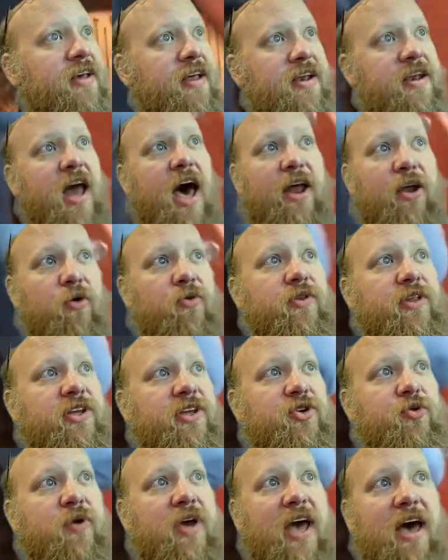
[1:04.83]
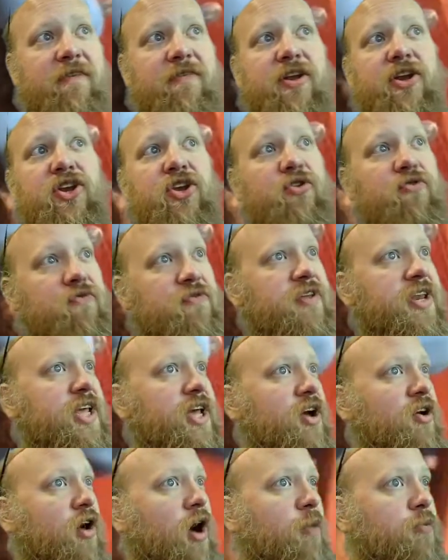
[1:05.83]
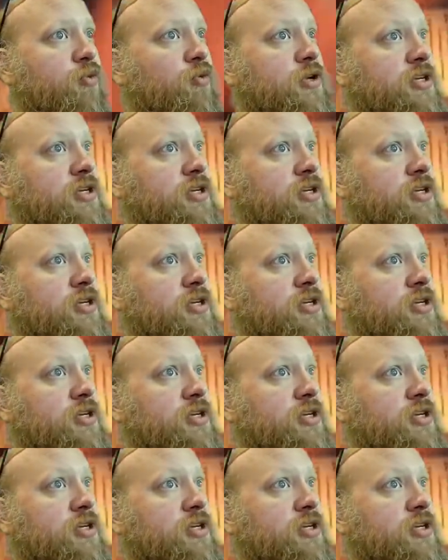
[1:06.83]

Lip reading: Not only do we have a new video up, which